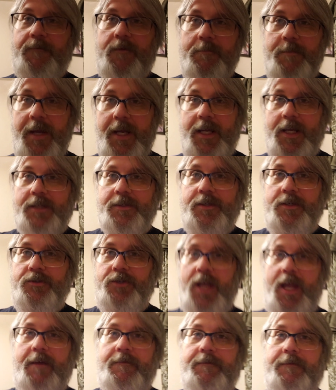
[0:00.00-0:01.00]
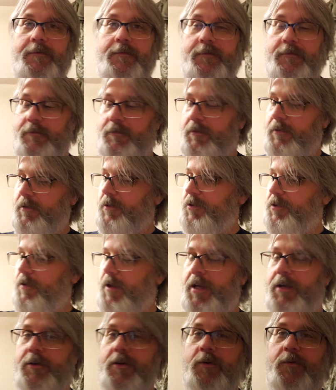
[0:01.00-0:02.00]
from my cousin Jeff. So
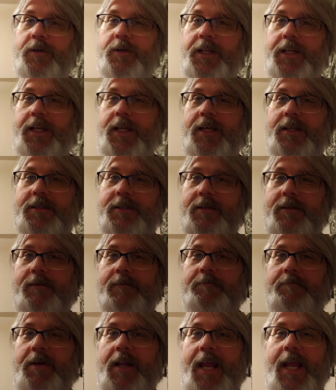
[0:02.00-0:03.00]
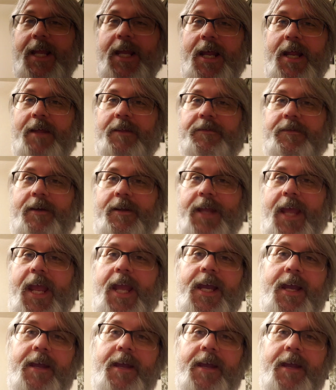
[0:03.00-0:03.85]
I don't know what it is, but I kind of thought, hey,